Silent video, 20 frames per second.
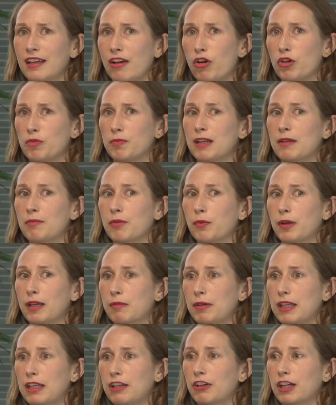open up a
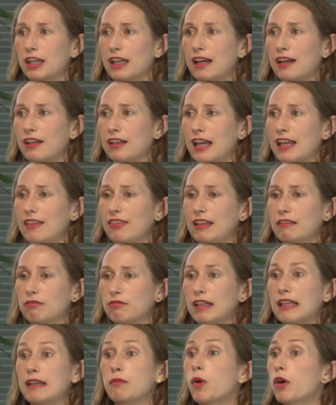Wikipedia account and then
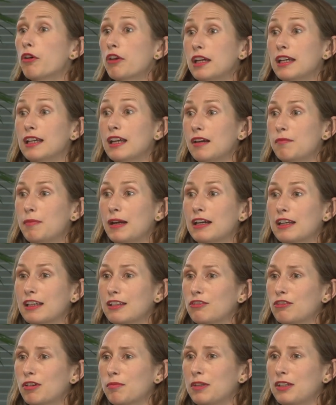really worry about
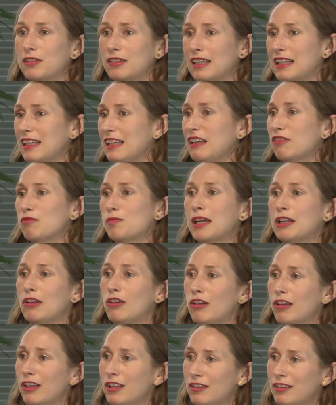contributing any of my
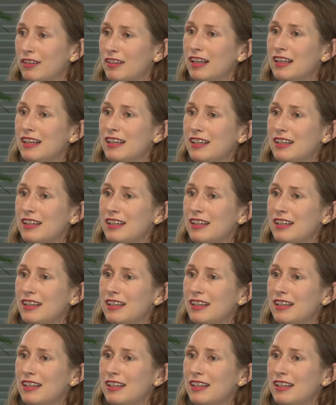knowledge